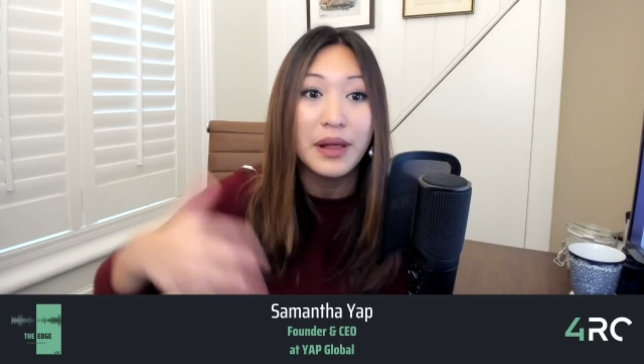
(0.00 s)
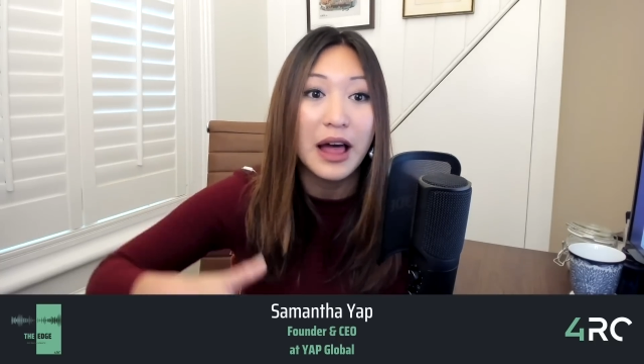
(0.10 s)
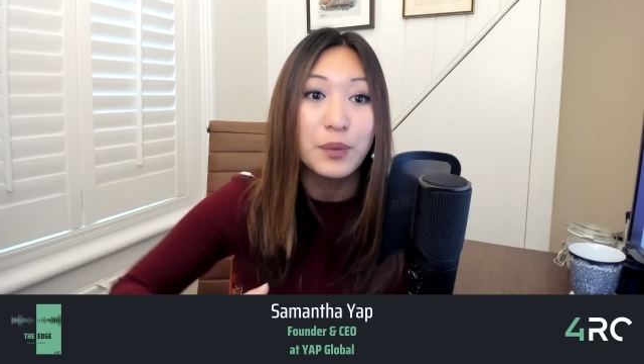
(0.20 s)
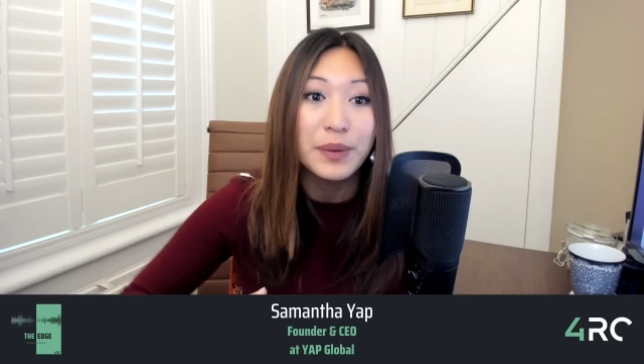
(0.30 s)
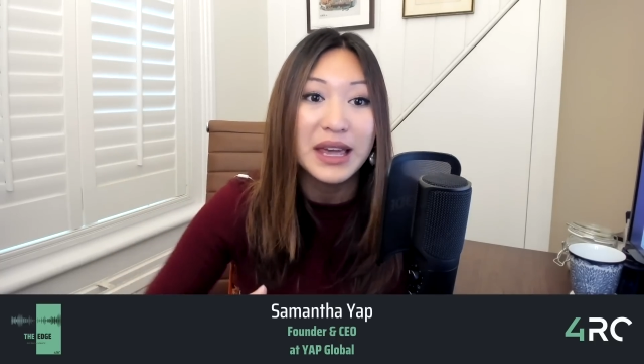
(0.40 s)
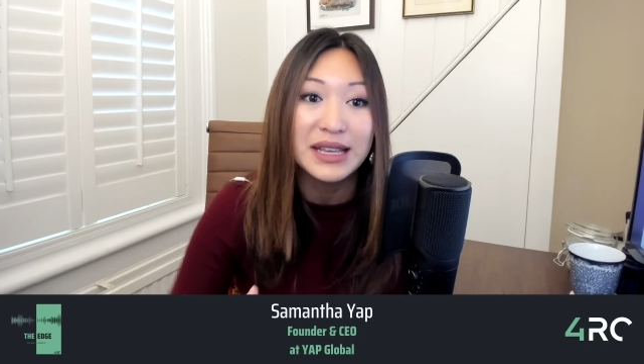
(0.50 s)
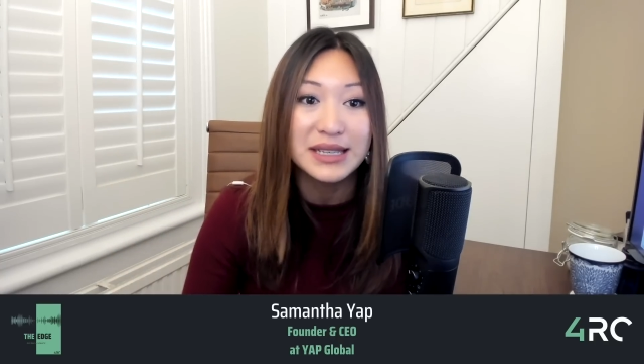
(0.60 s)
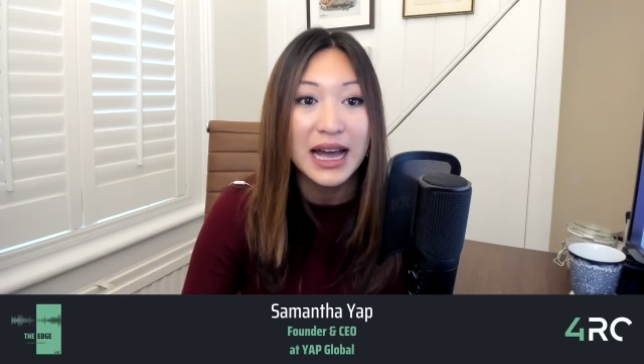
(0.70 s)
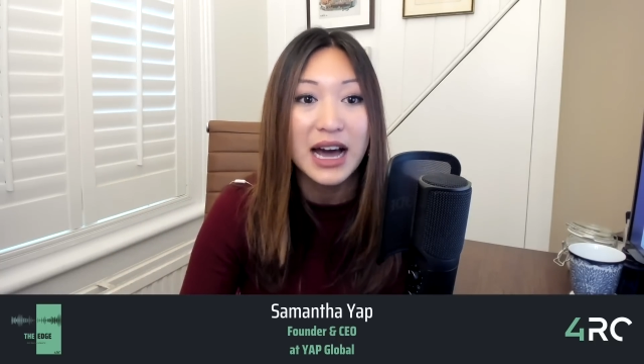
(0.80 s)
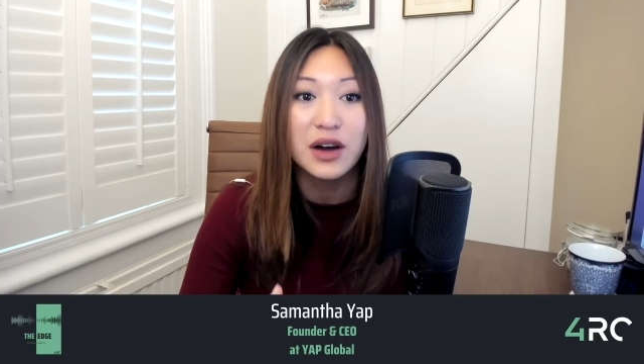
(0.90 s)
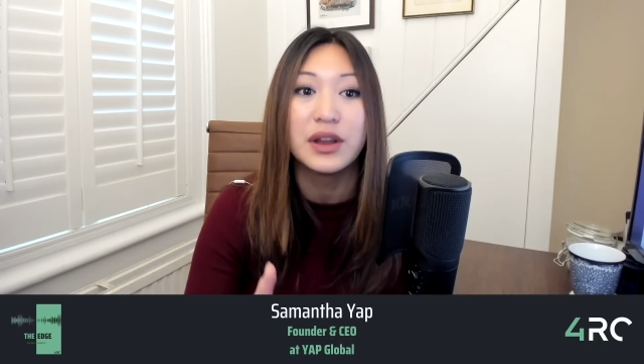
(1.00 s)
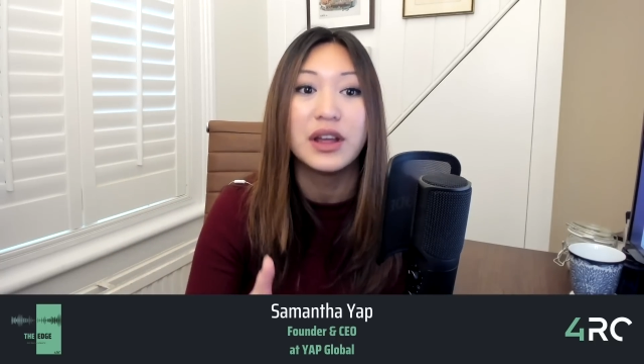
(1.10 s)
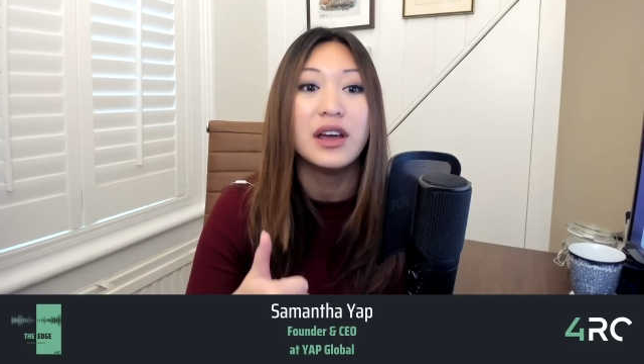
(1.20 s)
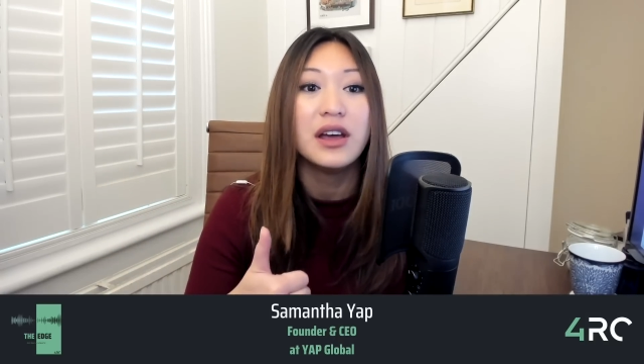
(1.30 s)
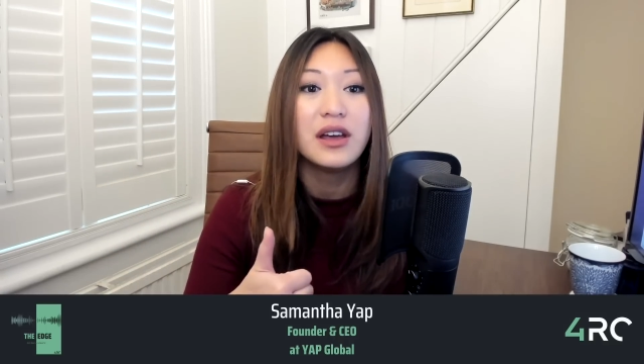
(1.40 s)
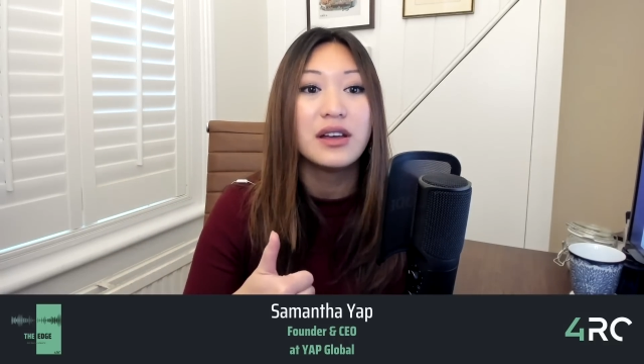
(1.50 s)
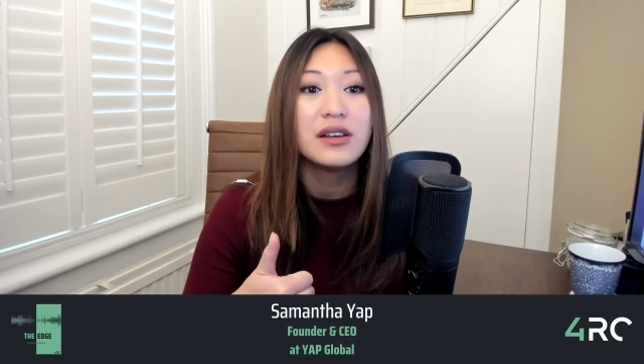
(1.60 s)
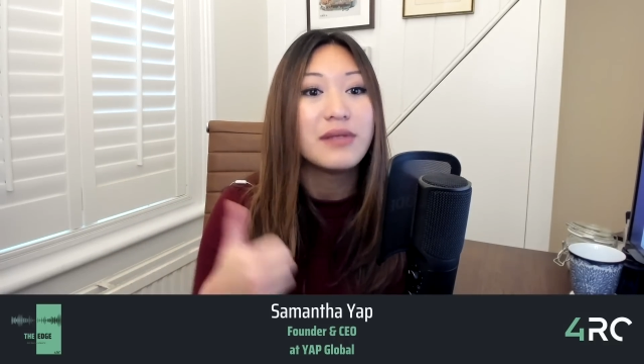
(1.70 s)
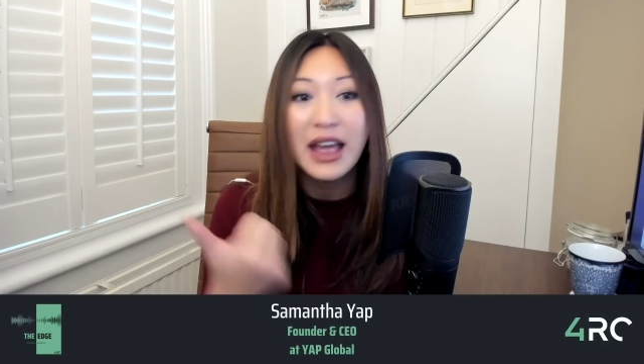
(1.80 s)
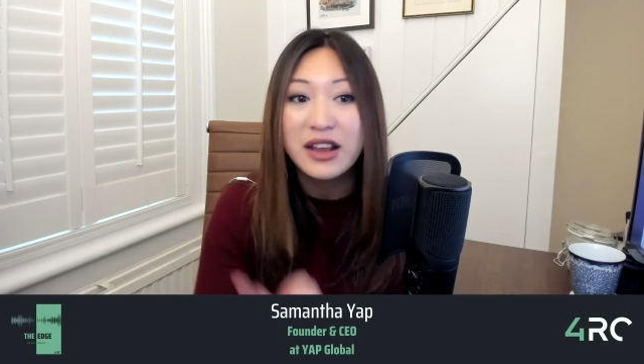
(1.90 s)
LPs down,
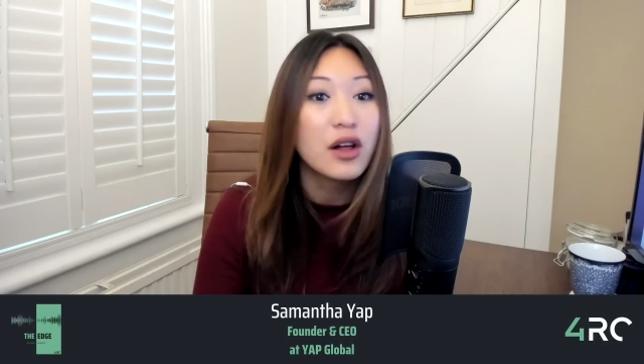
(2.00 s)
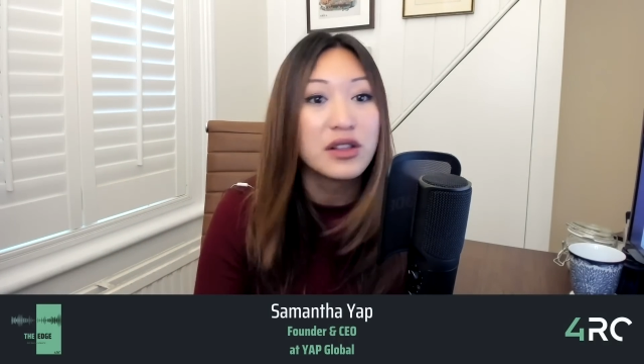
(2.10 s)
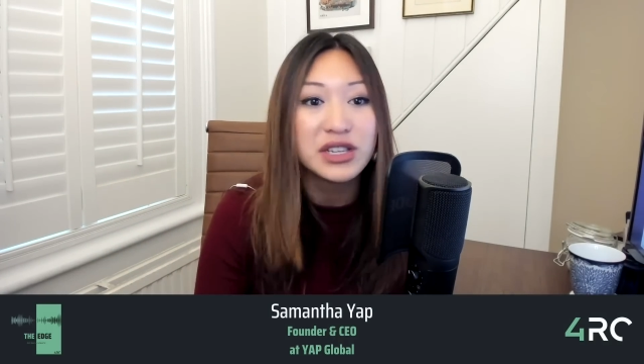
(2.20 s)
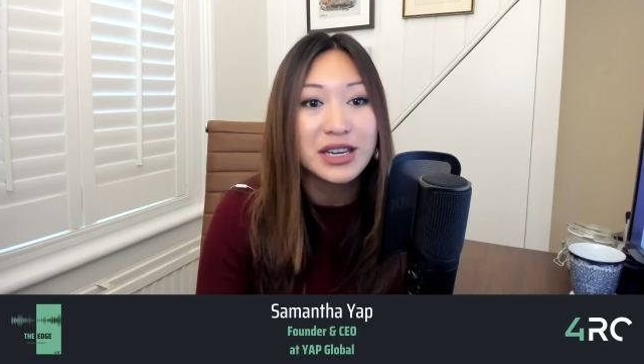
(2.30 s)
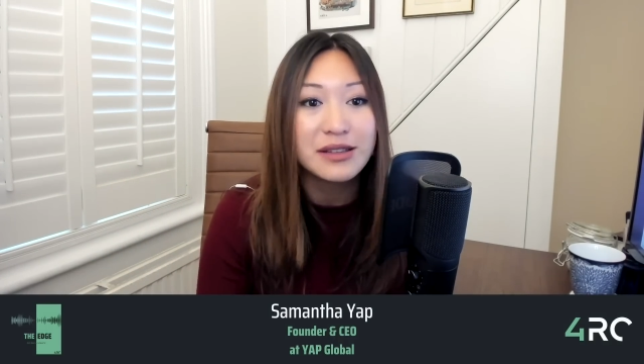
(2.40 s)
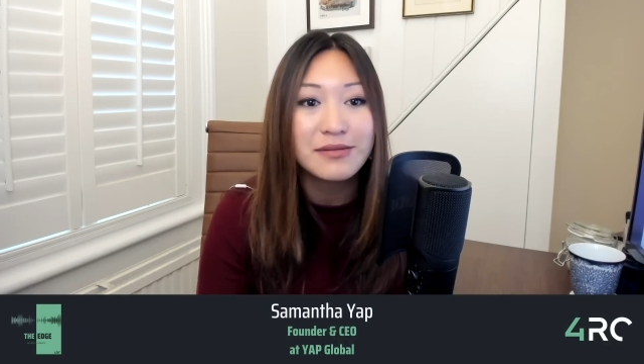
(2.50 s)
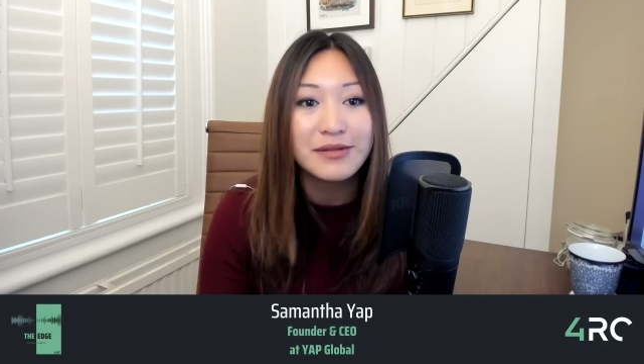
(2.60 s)
acknowledge it.